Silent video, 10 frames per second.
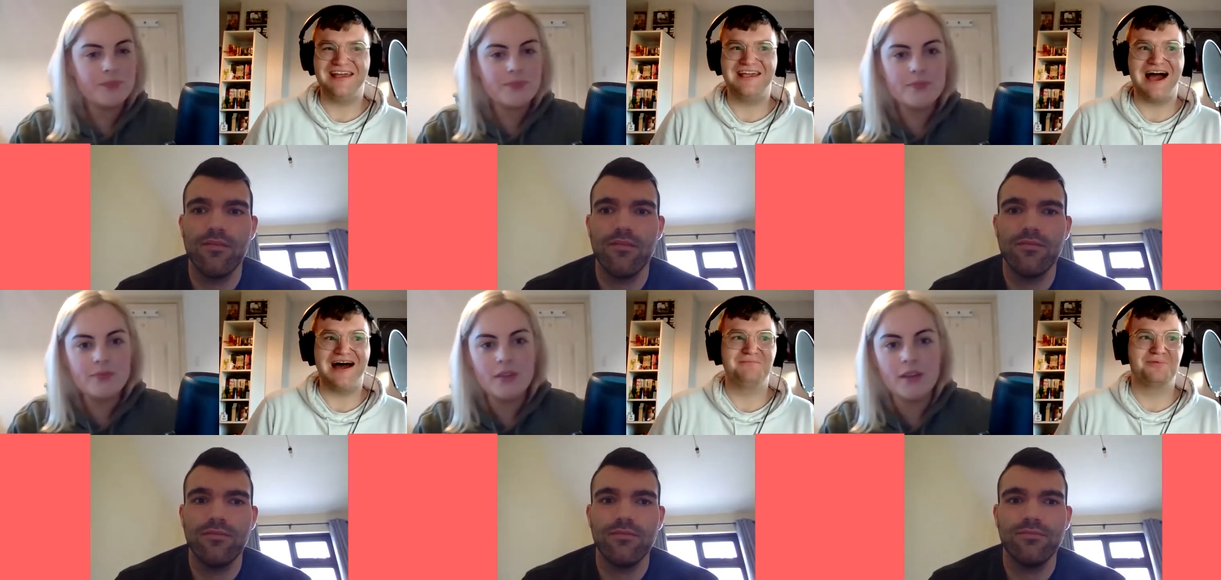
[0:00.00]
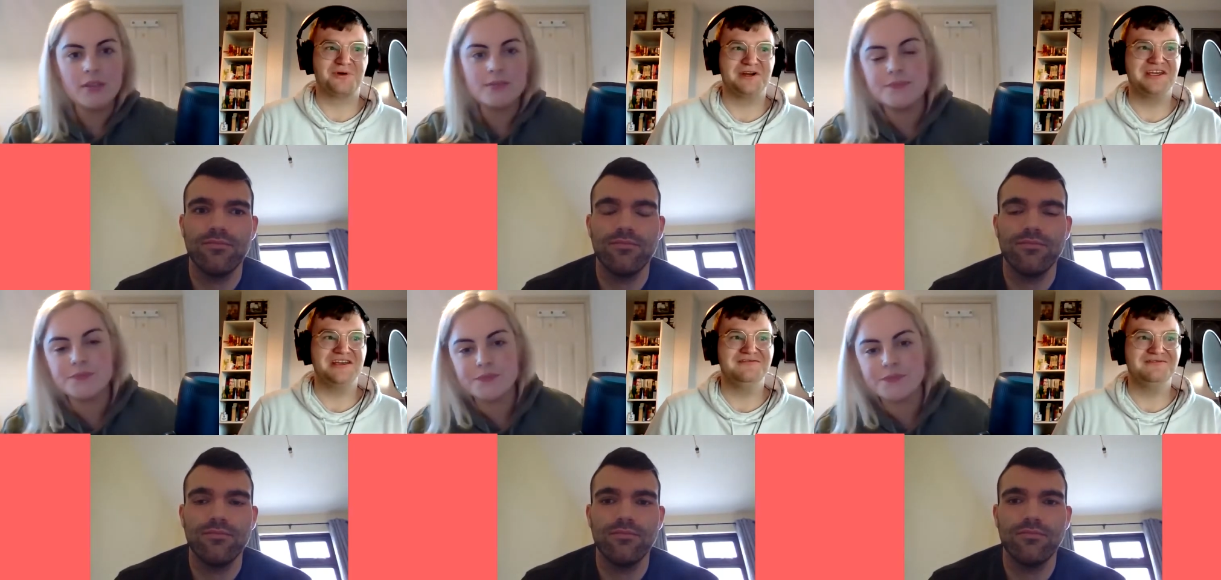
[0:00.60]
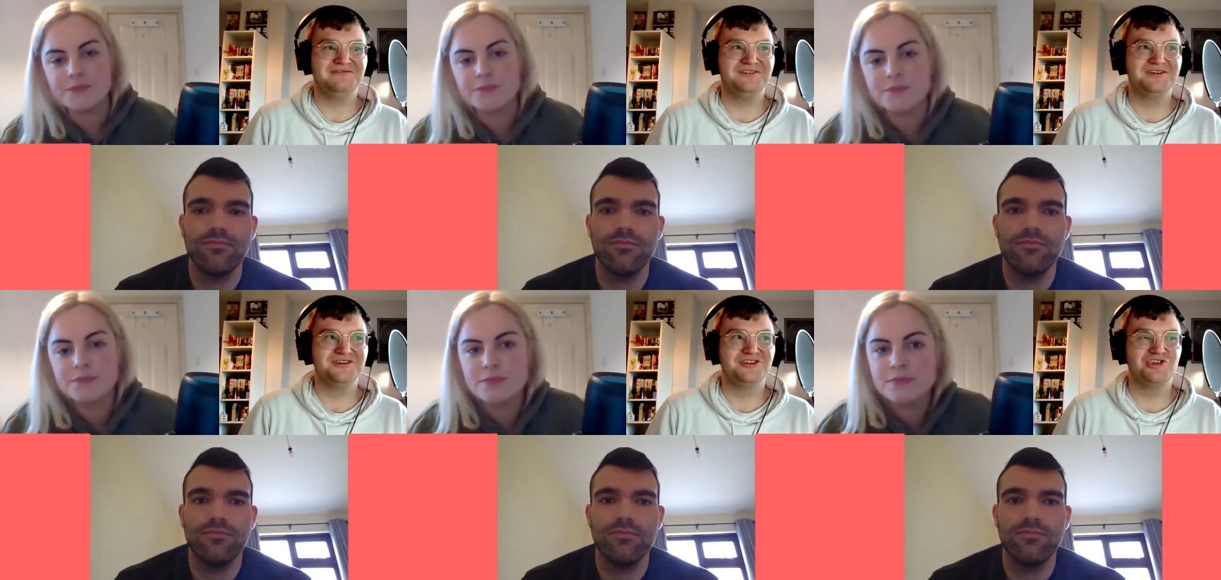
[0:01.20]
Speaker 1: like and preve
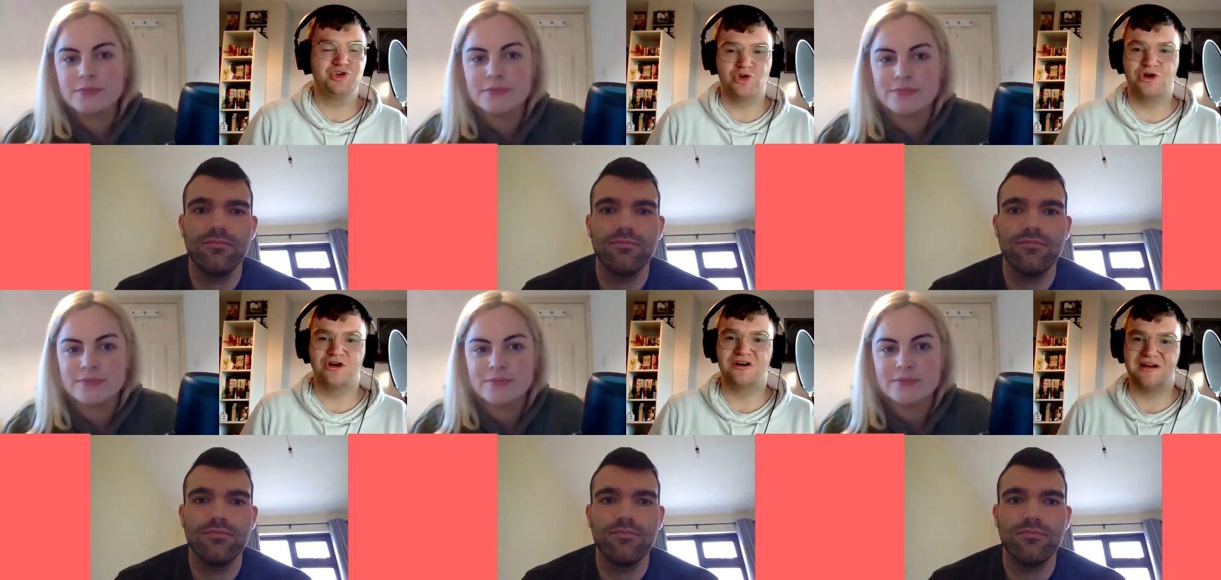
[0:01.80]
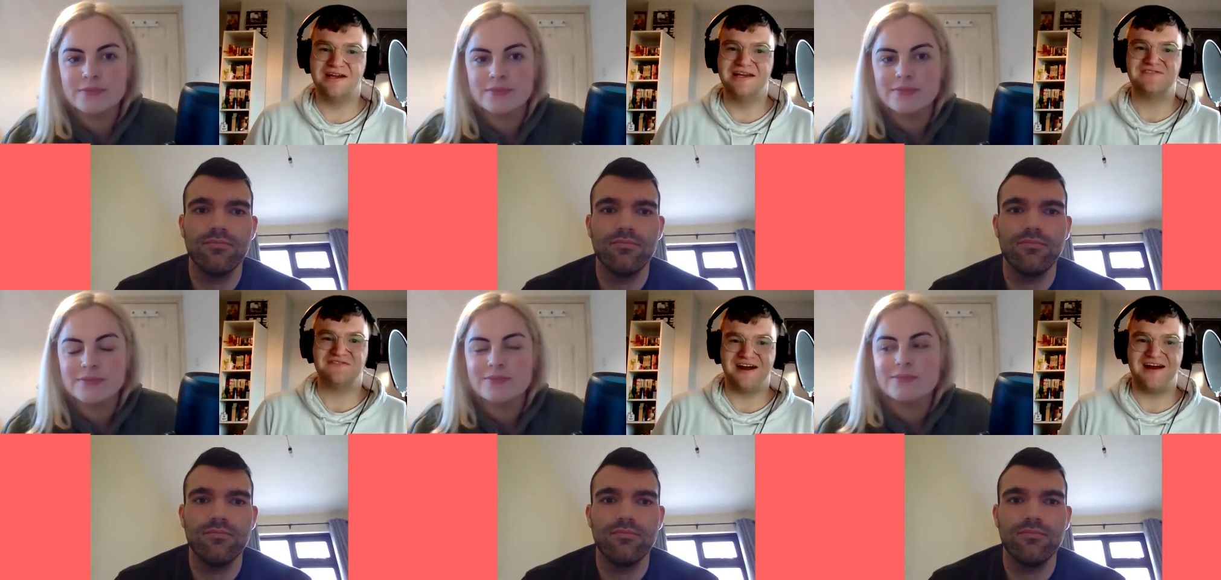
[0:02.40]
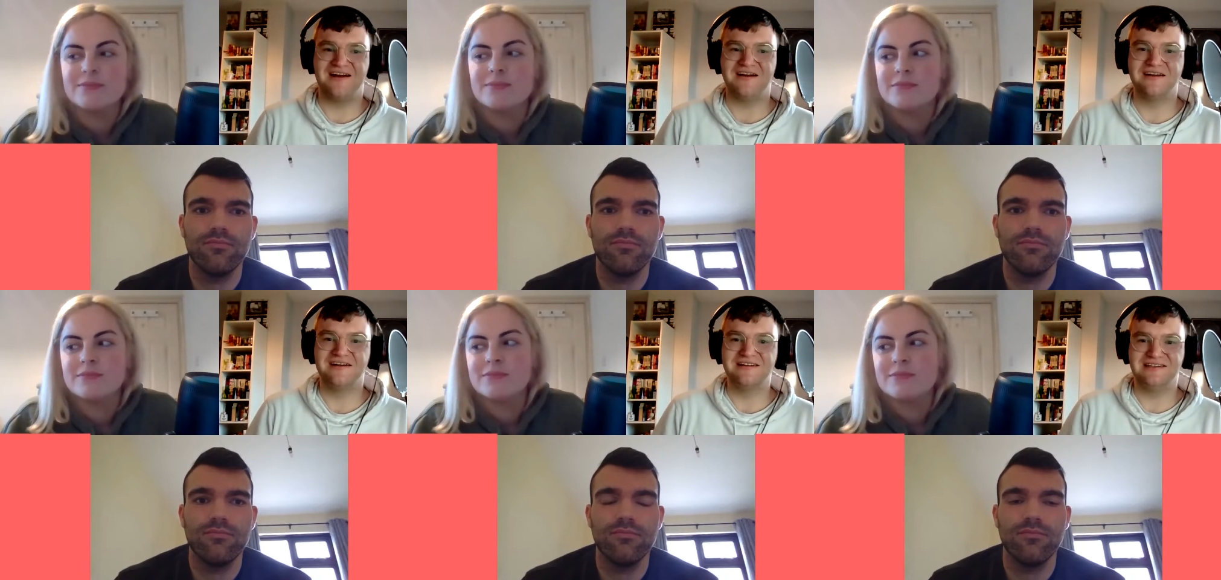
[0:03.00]
cure is fair
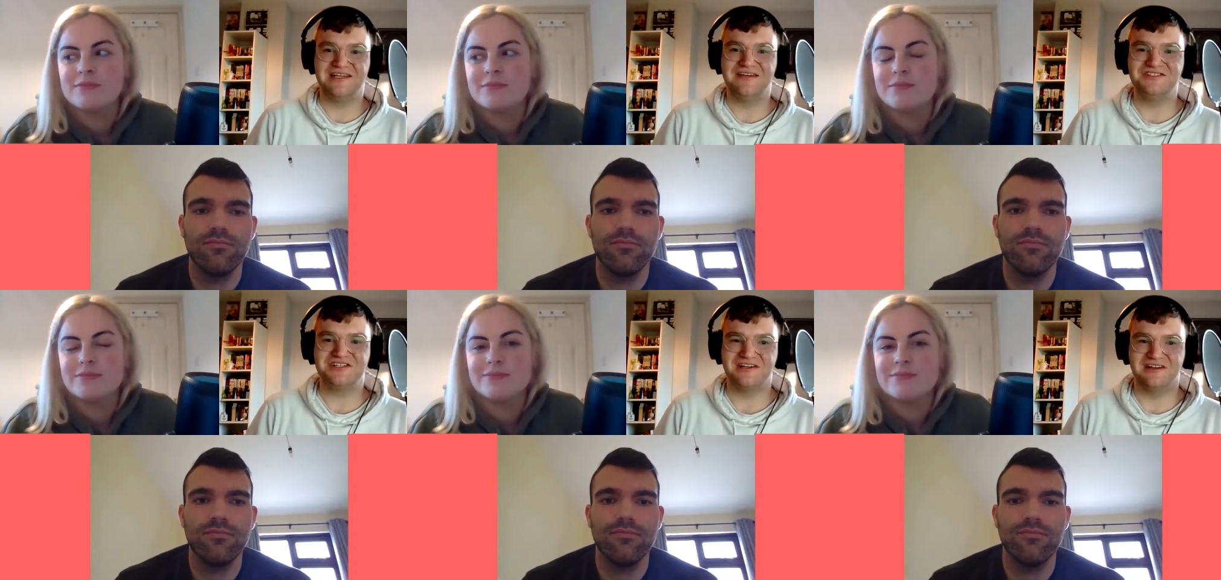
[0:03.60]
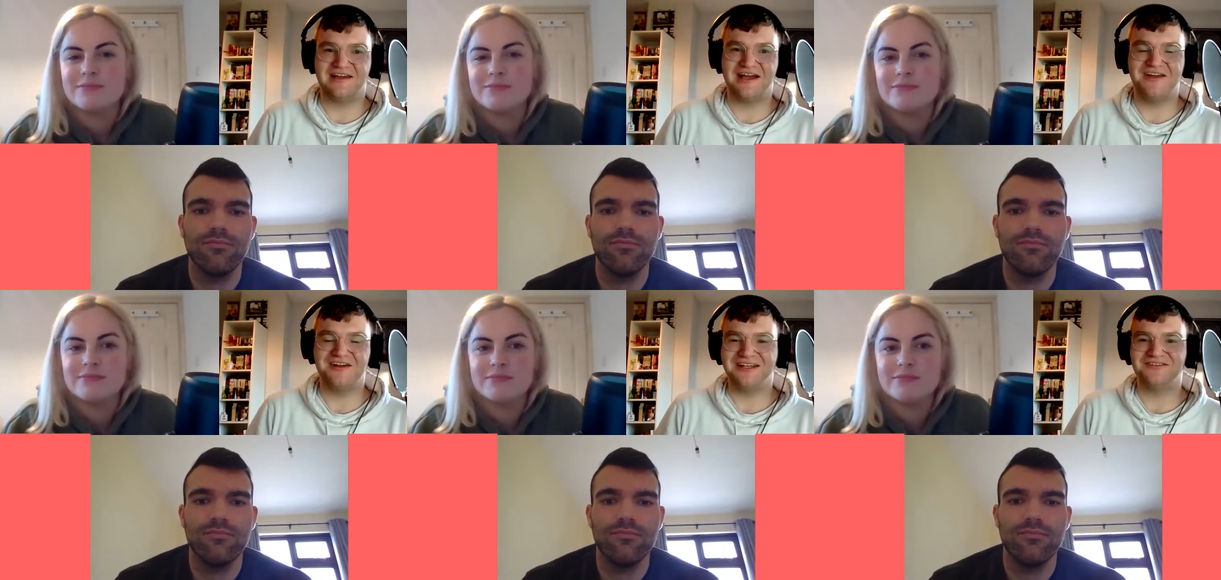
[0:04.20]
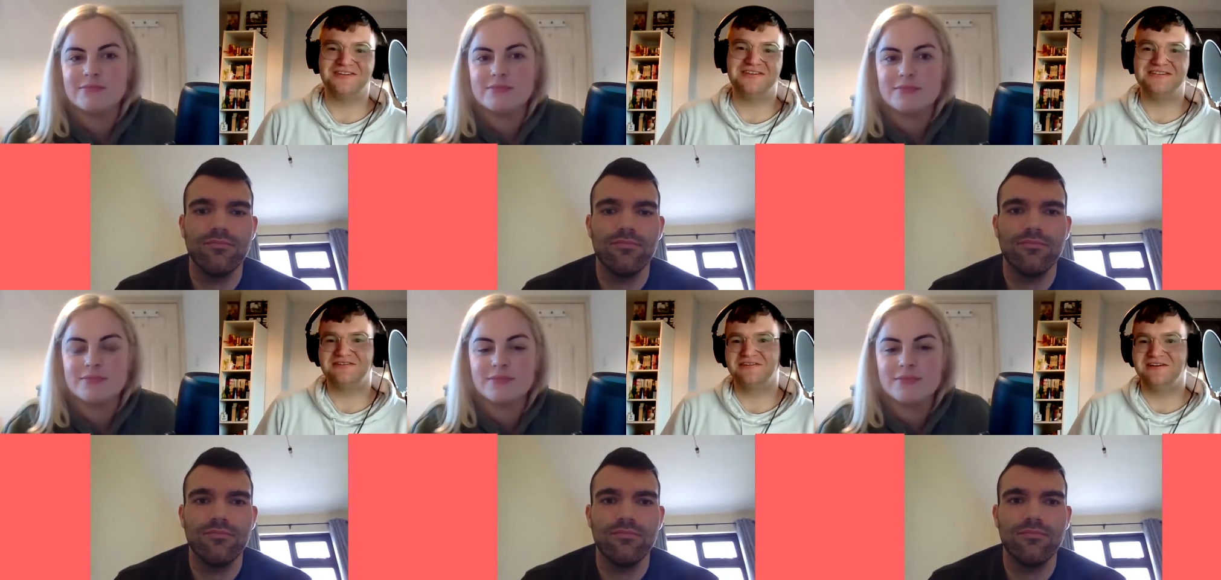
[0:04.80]
deep shit like and you like the
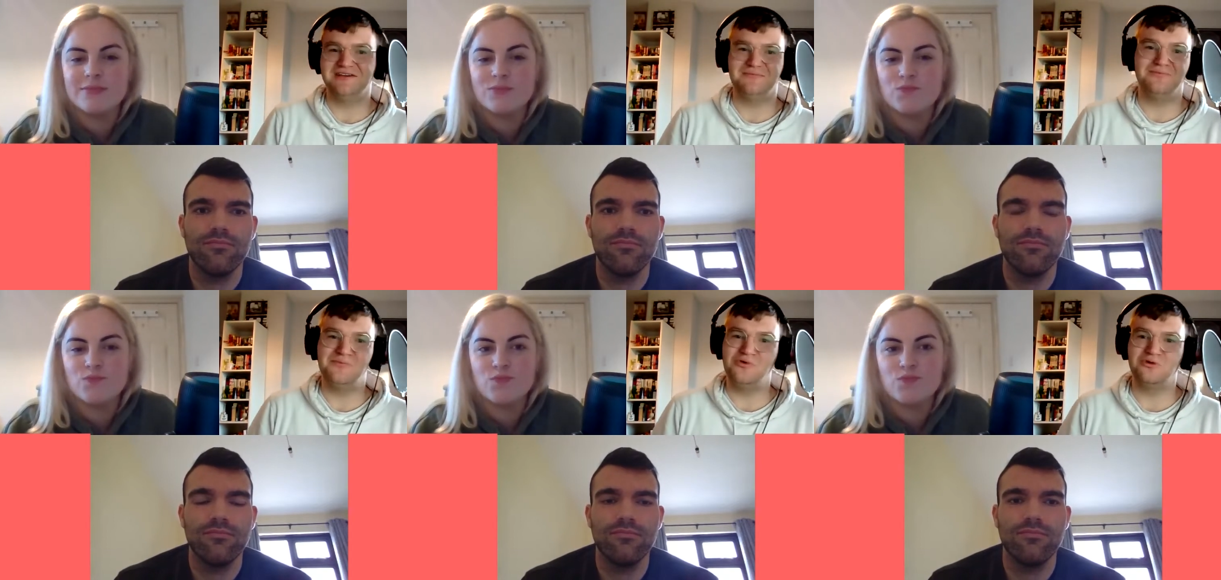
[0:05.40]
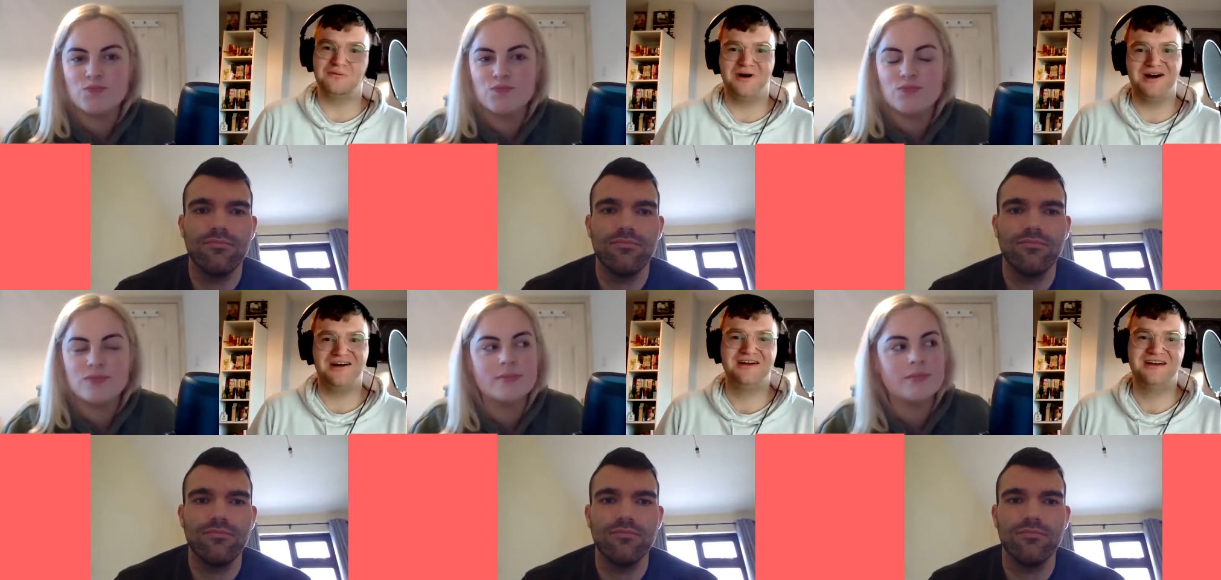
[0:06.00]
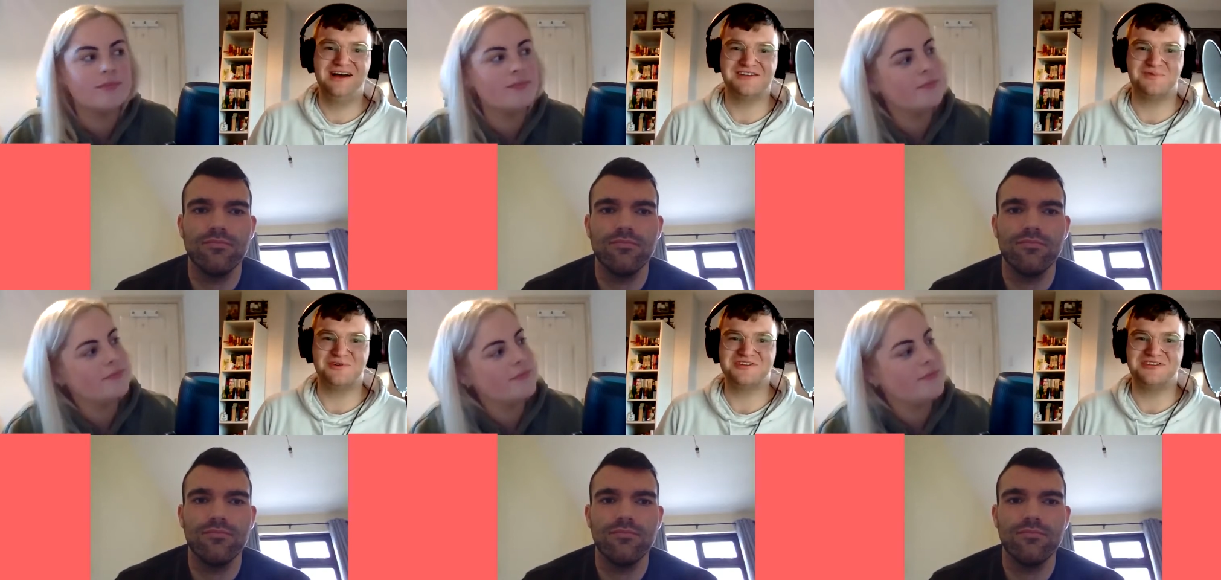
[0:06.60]
desire even more ma was
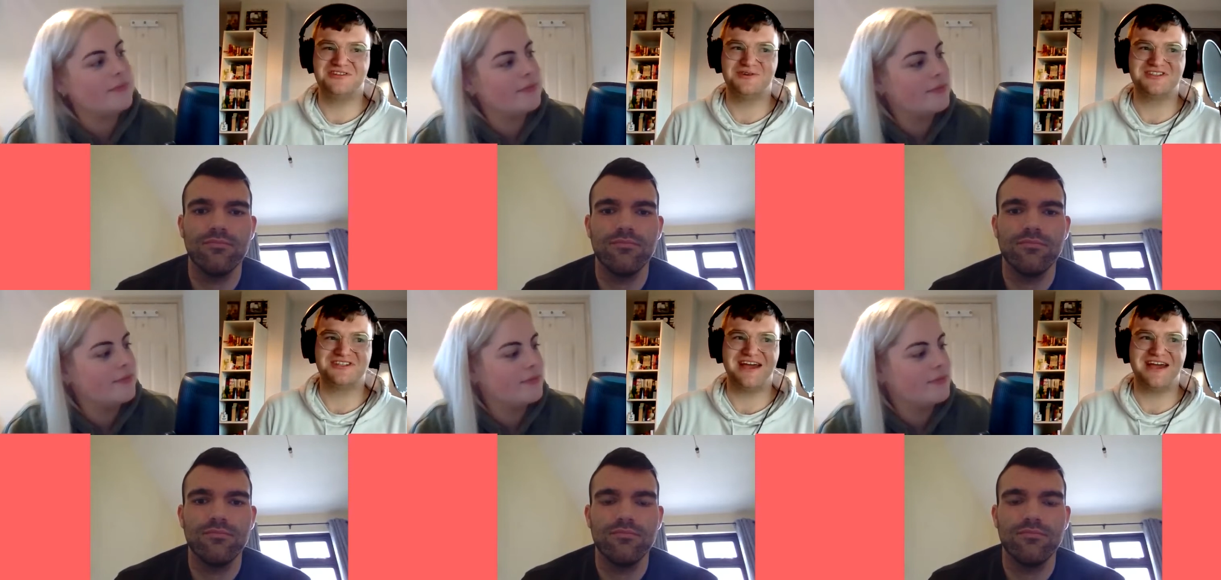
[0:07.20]
wasking suicide and